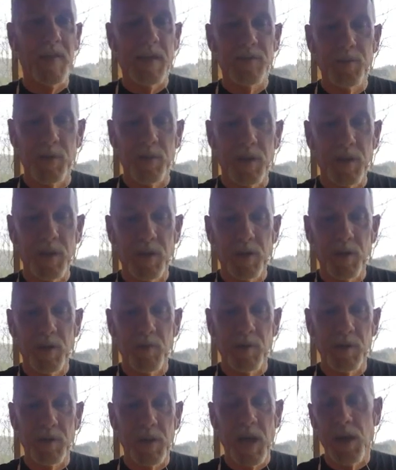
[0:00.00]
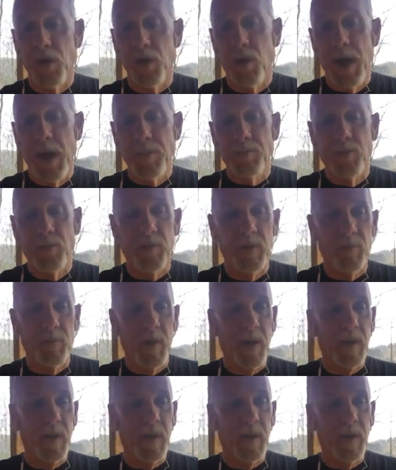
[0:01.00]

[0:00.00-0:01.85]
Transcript: That's really a good one. Yeah, you're absolutely right.